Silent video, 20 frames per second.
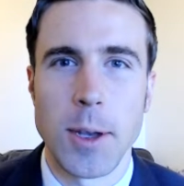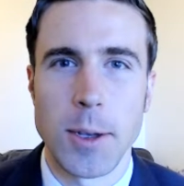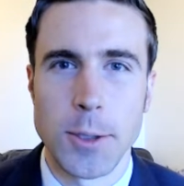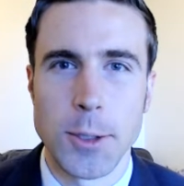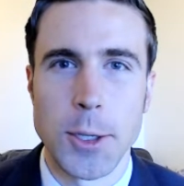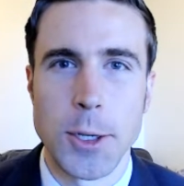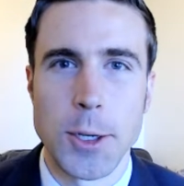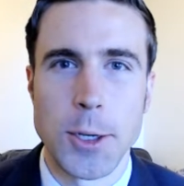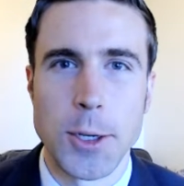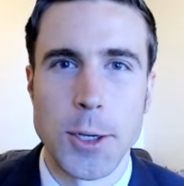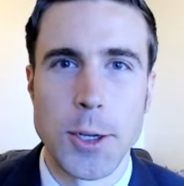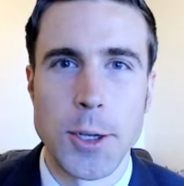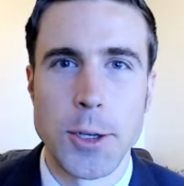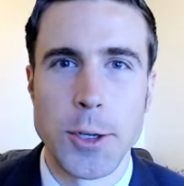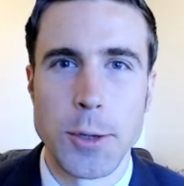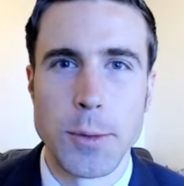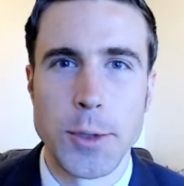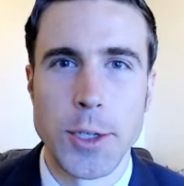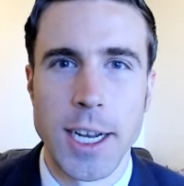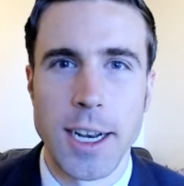also your
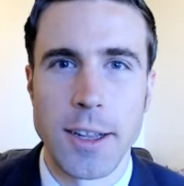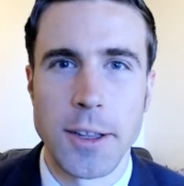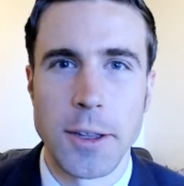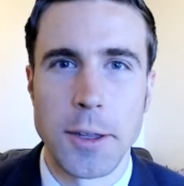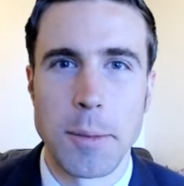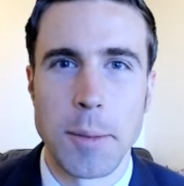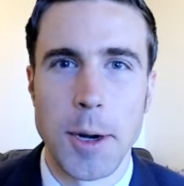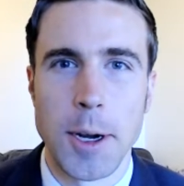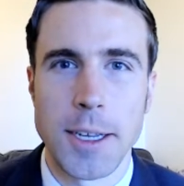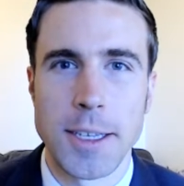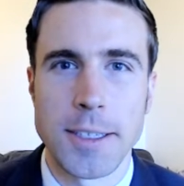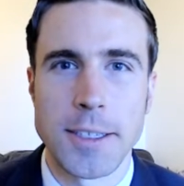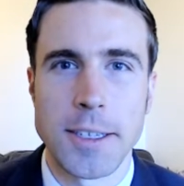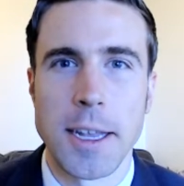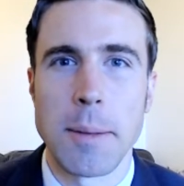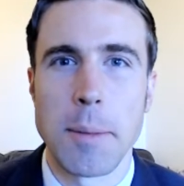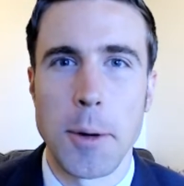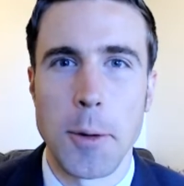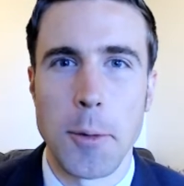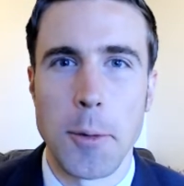YouTube channel, The Market
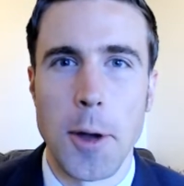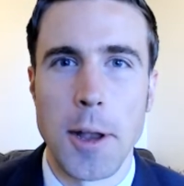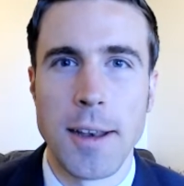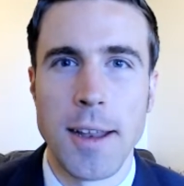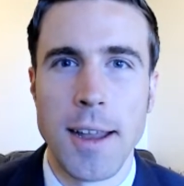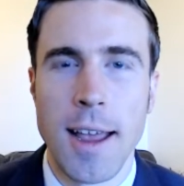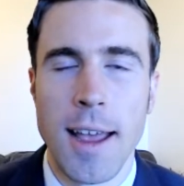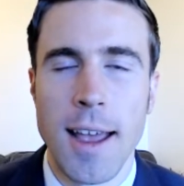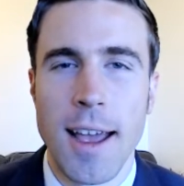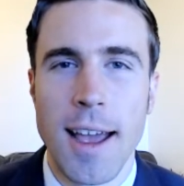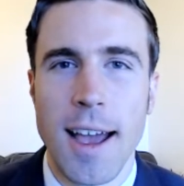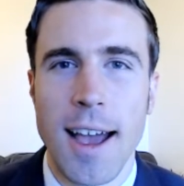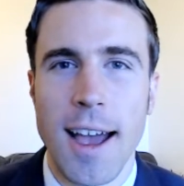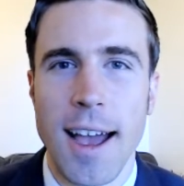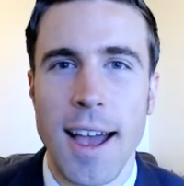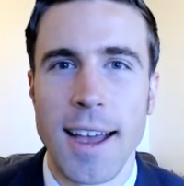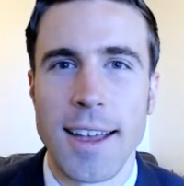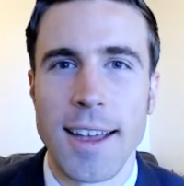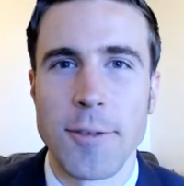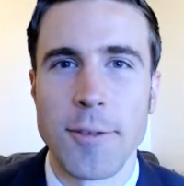Sniper One.
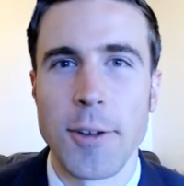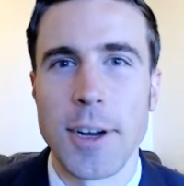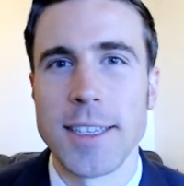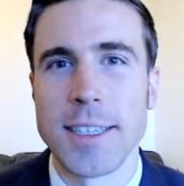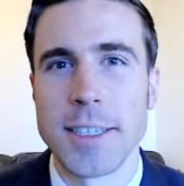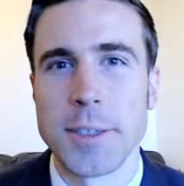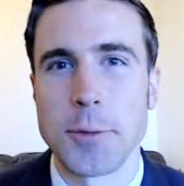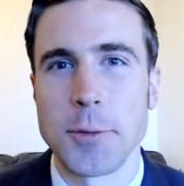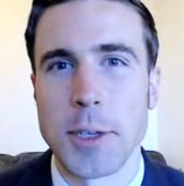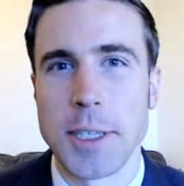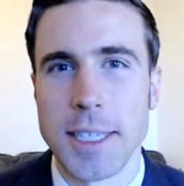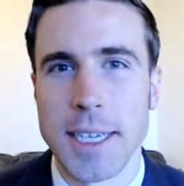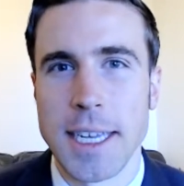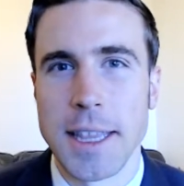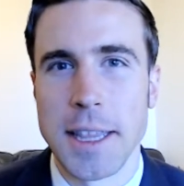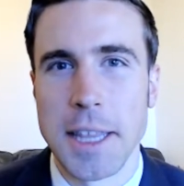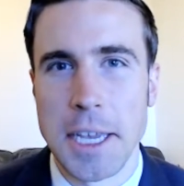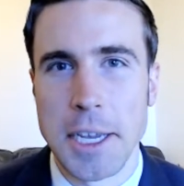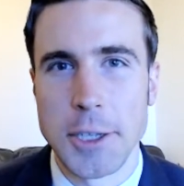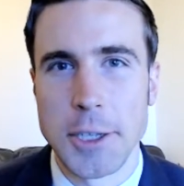Francis, once
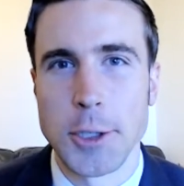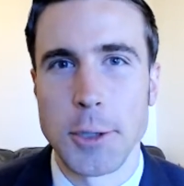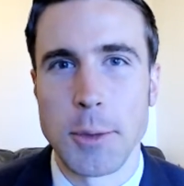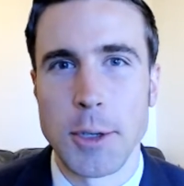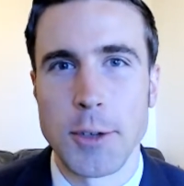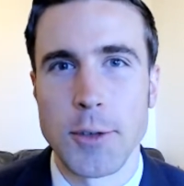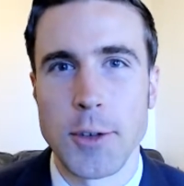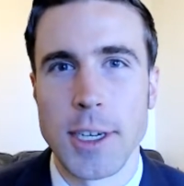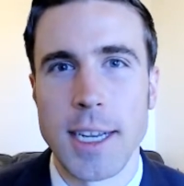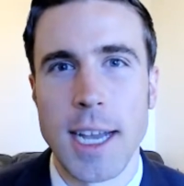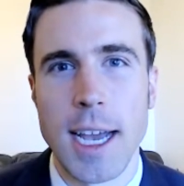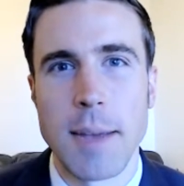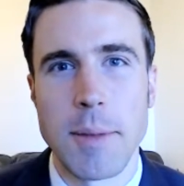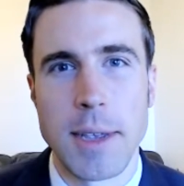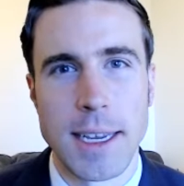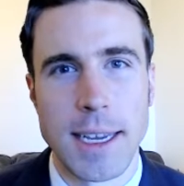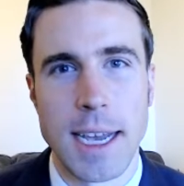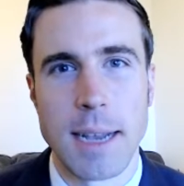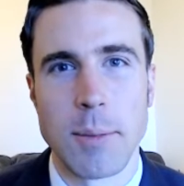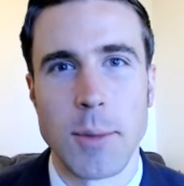again, thank you so much for your time
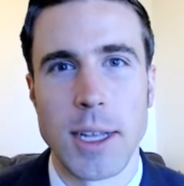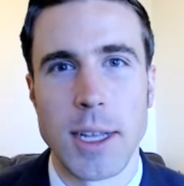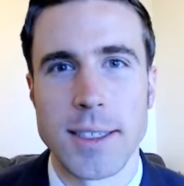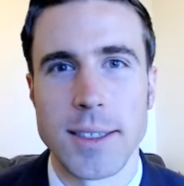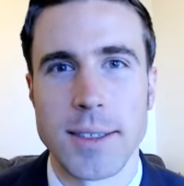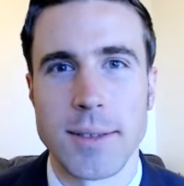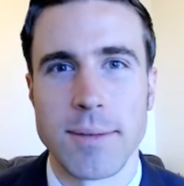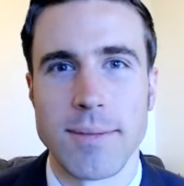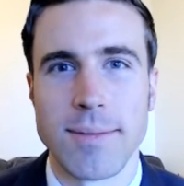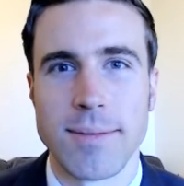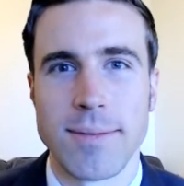and God bless.